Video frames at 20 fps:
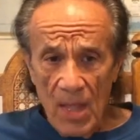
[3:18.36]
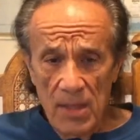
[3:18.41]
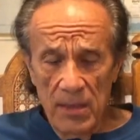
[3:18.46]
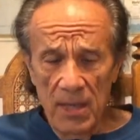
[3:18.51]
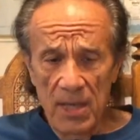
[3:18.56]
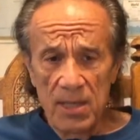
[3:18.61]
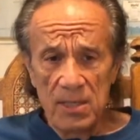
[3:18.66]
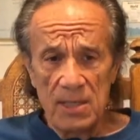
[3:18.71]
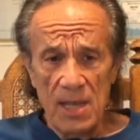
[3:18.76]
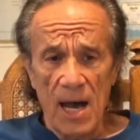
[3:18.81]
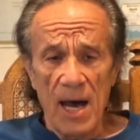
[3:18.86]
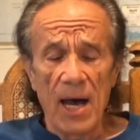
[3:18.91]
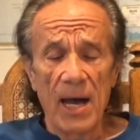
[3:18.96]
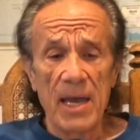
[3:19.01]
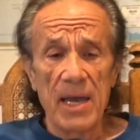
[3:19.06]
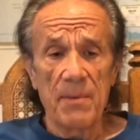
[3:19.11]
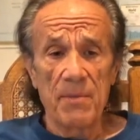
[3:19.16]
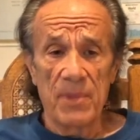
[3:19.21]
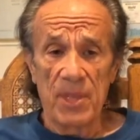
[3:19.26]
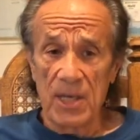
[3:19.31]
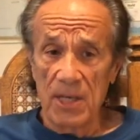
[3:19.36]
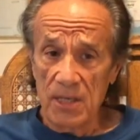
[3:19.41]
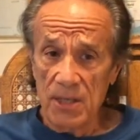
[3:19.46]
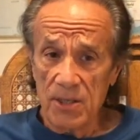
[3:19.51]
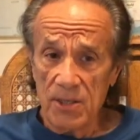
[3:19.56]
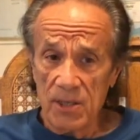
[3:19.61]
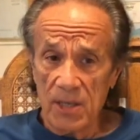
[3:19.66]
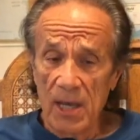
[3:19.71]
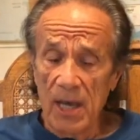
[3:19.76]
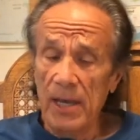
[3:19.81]
these, I am
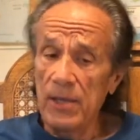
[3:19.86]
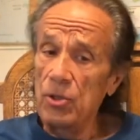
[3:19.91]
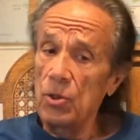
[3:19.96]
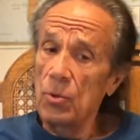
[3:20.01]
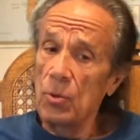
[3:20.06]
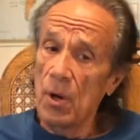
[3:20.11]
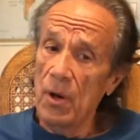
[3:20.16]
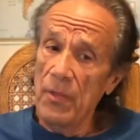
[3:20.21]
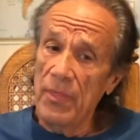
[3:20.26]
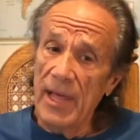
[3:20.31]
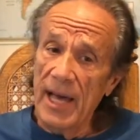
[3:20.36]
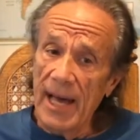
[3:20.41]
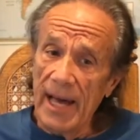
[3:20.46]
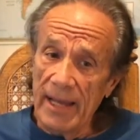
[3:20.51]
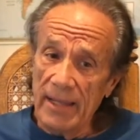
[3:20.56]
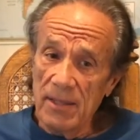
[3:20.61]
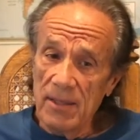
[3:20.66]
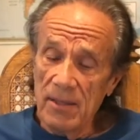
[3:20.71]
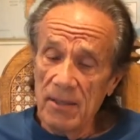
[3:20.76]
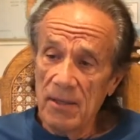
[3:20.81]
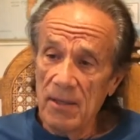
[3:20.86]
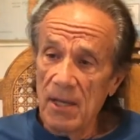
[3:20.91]
this and you are that.